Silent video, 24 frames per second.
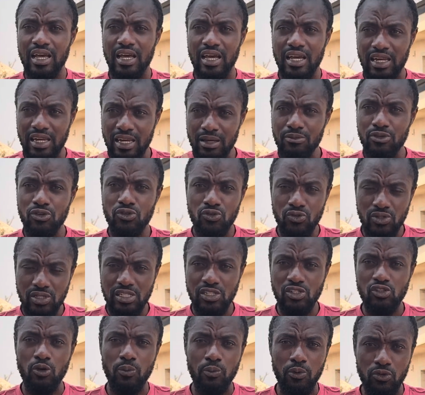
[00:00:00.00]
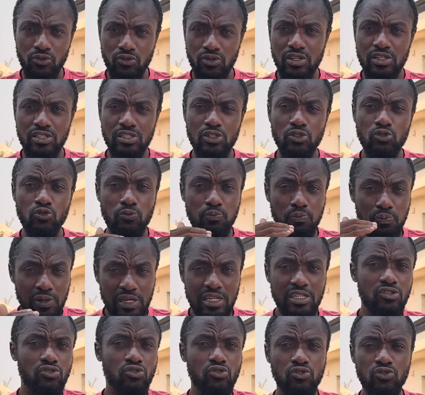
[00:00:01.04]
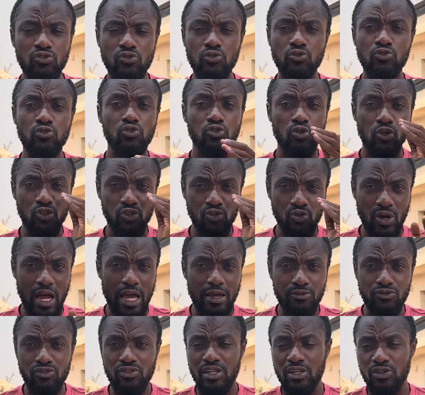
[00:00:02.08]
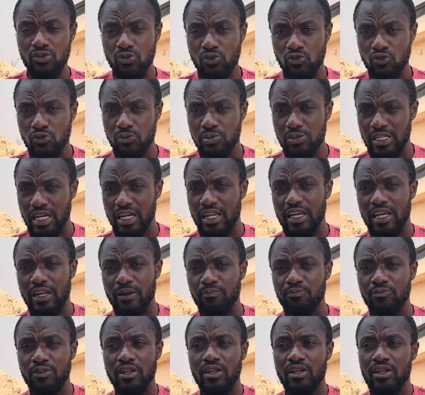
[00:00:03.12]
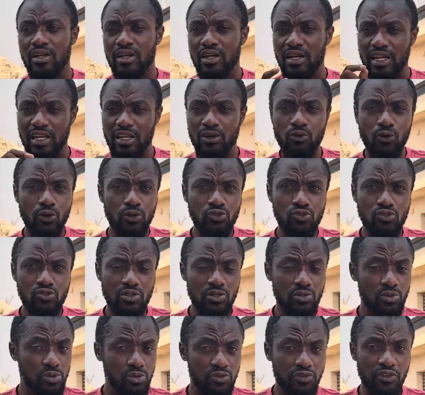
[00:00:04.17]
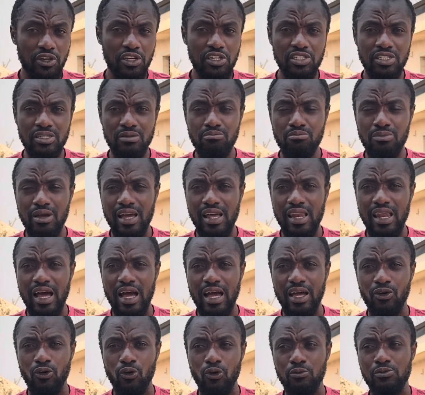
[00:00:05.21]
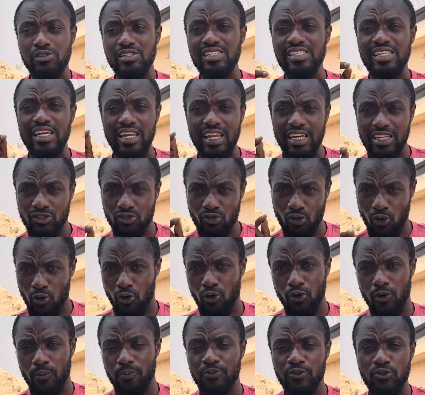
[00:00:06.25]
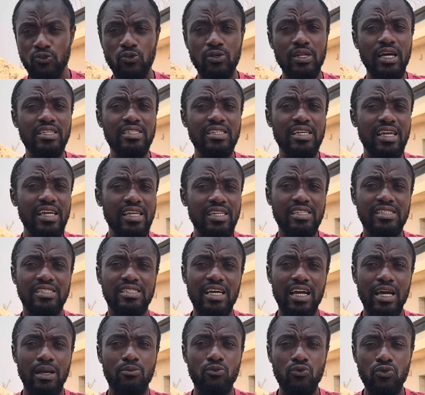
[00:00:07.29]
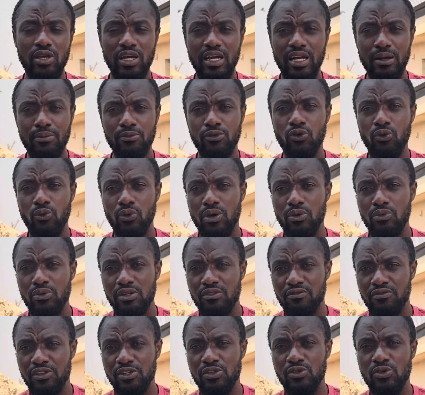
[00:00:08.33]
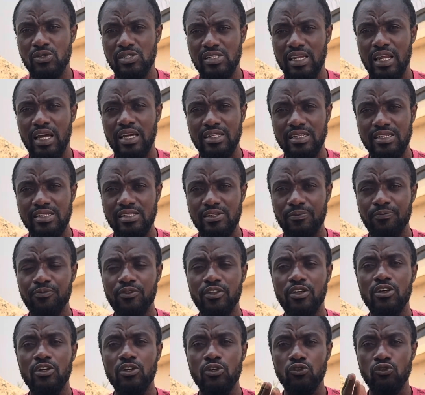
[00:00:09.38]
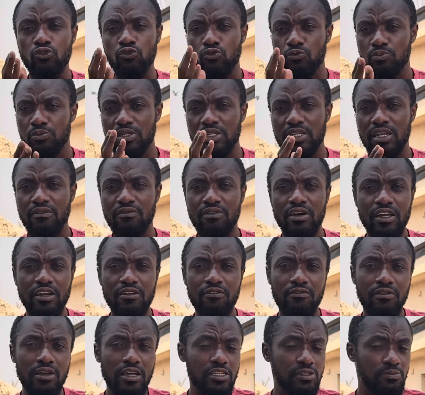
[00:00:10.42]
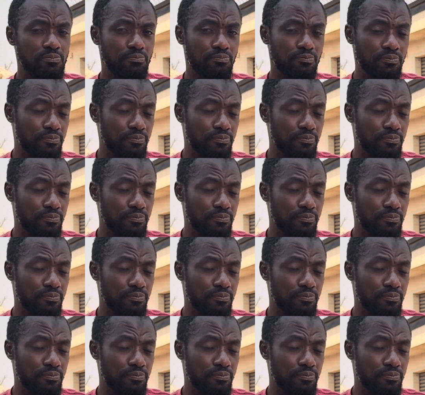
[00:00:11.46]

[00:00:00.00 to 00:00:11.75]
And let me use this opportunity to plead to you to subscribe to the YouTube channel, Click onto the notification bell icon, select all, so that anytime we come your way with videos like this, you'll be the very first